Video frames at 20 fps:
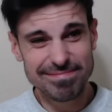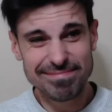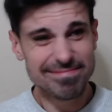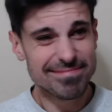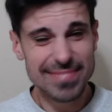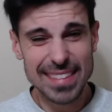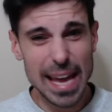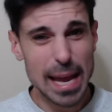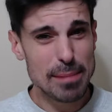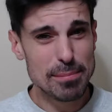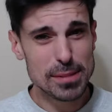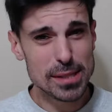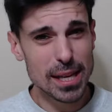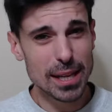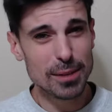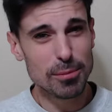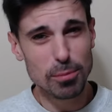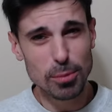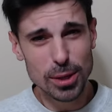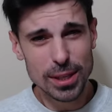names
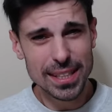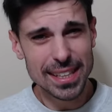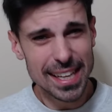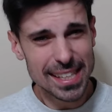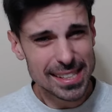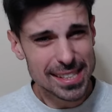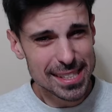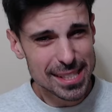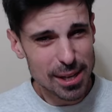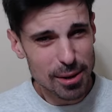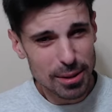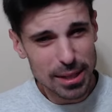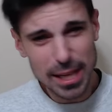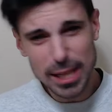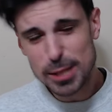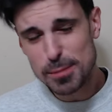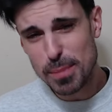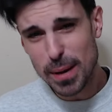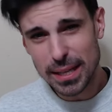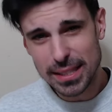that wouldn't necessarily
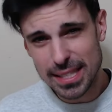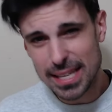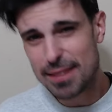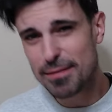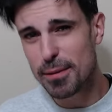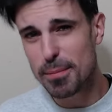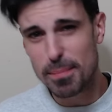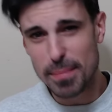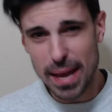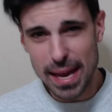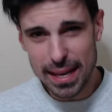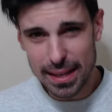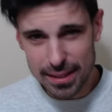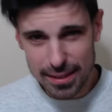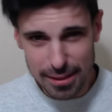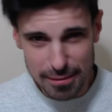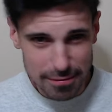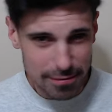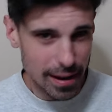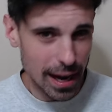expect to even make
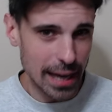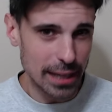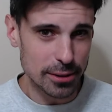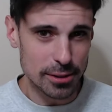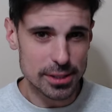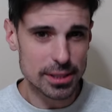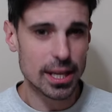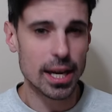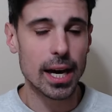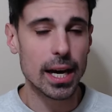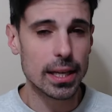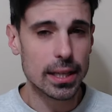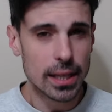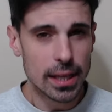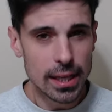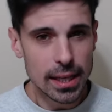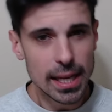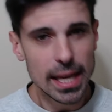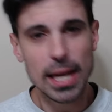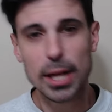the finals cut
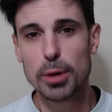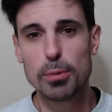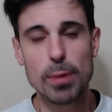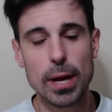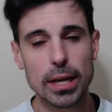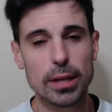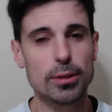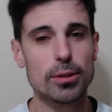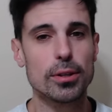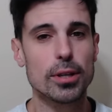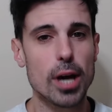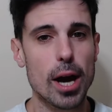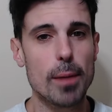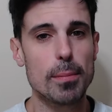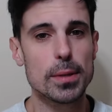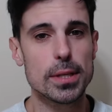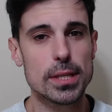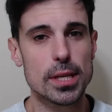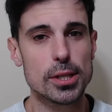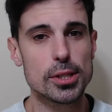in a regular
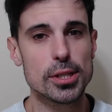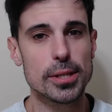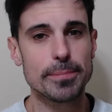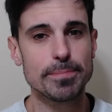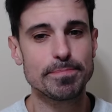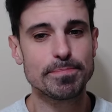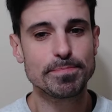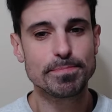competition.